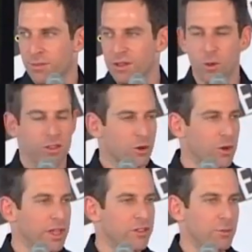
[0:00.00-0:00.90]
The North
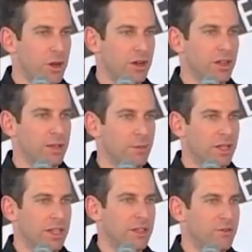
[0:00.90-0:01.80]
Koreans apparently
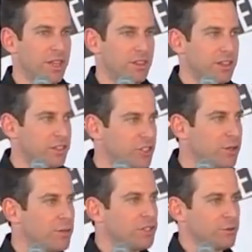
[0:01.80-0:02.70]
believe that the
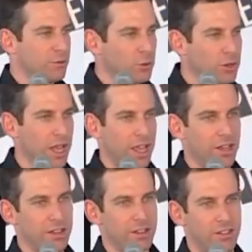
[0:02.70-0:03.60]
shipments of food
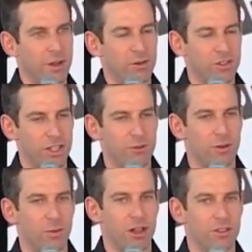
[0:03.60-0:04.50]
aid that they receive
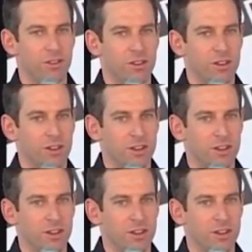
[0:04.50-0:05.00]
from us